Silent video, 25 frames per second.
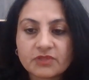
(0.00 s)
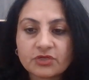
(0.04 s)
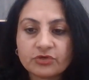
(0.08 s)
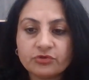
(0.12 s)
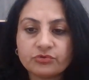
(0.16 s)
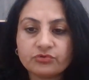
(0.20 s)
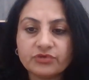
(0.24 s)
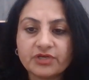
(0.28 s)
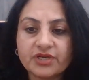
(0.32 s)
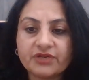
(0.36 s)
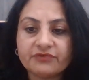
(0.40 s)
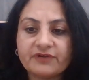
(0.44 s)

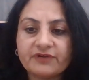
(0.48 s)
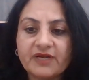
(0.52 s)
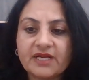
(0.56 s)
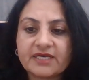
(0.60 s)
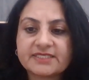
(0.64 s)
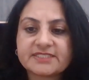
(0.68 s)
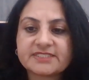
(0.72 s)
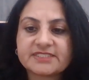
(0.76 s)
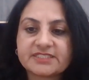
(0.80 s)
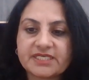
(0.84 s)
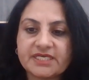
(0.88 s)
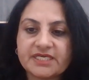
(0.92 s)
to
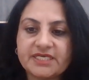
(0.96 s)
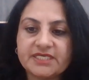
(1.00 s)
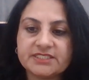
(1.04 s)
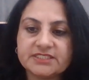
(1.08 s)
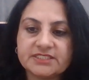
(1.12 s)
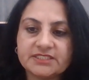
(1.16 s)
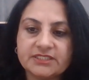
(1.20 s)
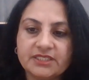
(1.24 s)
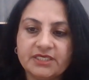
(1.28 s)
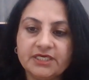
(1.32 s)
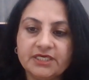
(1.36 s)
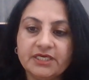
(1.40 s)
reflect change
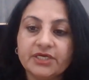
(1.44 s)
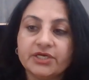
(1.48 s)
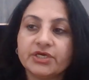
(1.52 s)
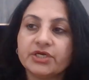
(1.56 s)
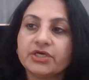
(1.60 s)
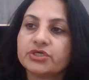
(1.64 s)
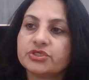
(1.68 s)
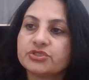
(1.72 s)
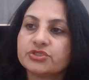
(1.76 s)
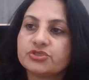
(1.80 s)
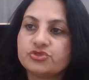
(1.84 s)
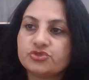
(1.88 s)
in the
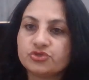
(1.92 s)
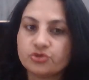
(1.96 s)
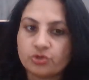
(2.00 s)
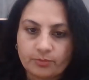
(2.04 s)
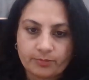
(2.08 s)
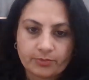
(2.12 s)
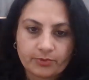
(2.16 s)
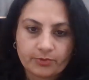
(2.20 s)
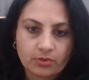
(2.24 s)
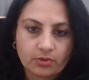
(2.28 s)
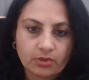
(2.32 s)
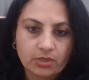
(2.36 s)
job
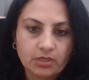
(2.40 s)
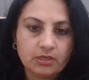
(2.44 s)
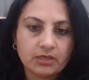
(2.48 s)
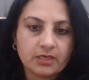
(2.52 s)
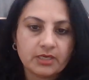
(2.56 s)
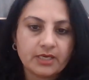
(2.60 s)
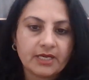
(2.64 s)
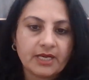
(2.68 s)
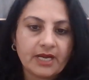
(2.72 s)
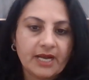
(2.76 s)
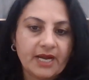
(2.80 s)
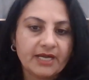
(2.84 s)
role
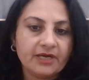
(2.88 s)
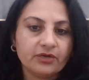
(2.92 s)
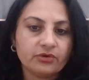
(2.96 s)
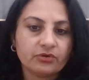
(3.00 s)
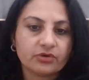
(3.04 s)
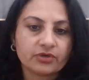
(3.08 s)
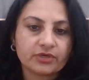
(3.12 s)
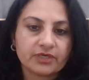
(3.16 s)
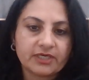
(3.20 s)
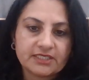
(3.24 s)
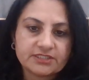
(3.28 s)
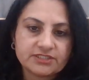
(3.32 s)
and
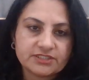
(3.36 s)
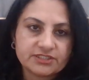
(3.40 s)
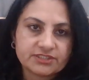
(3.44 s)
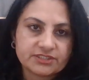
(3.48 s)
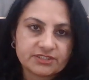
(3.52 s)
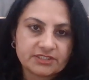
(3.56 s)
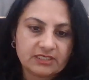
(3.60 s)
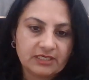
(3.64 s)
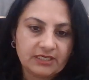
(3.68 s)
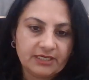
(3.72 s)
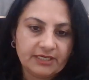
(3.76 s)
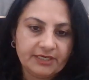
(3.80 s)

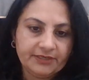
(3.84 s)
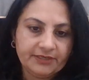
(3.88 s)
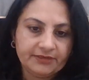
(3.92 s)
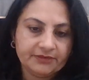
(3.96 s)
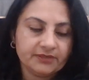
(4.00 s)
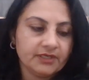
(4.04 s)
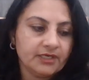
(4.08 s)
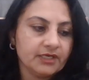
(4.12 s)
organizational need.